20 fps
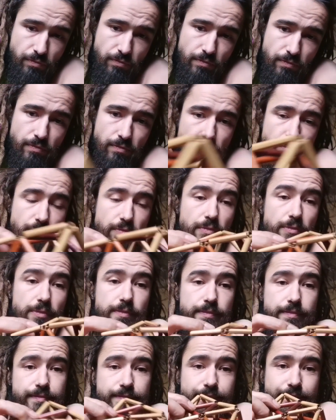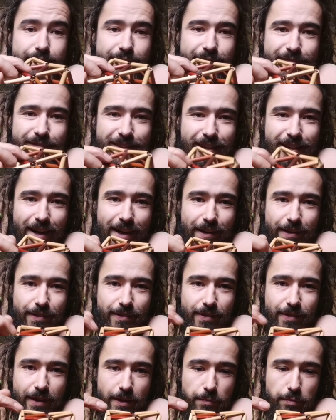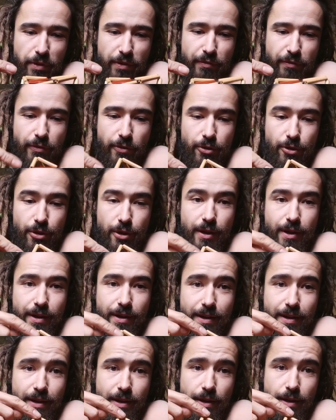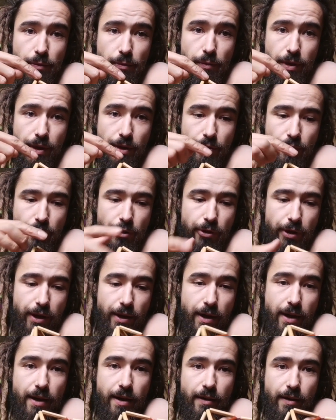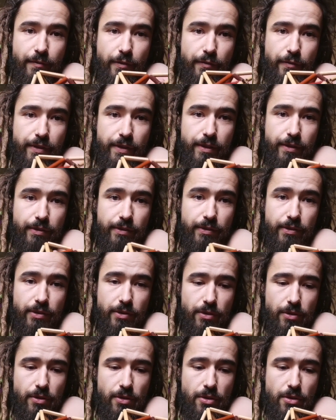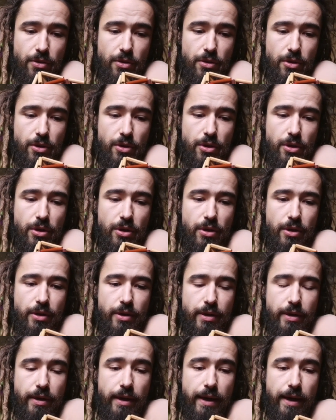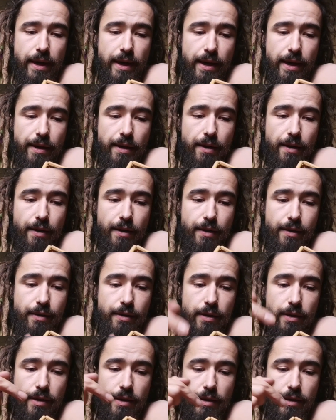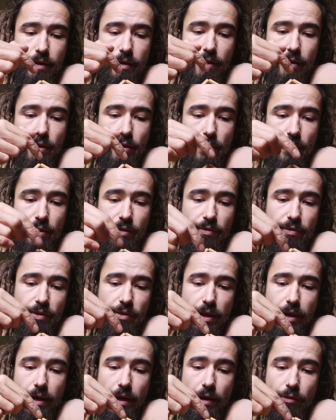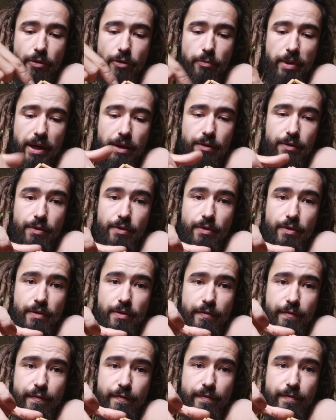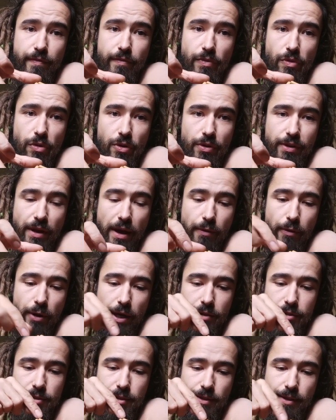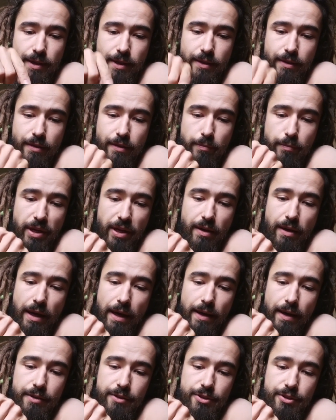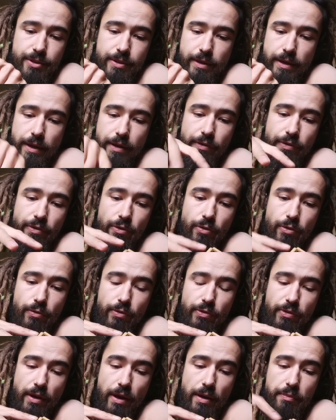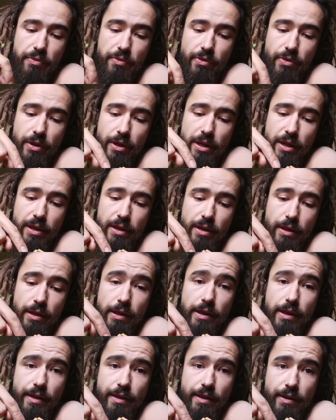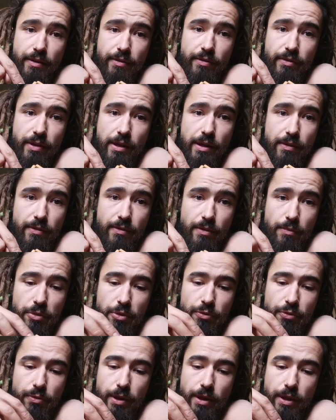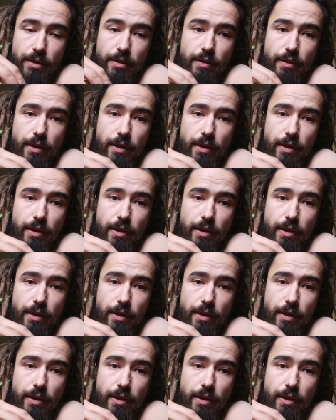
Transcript: I said before we're growing half of this and you can see how the big direction here, the big edge has two steps and there's six in between here, six fingers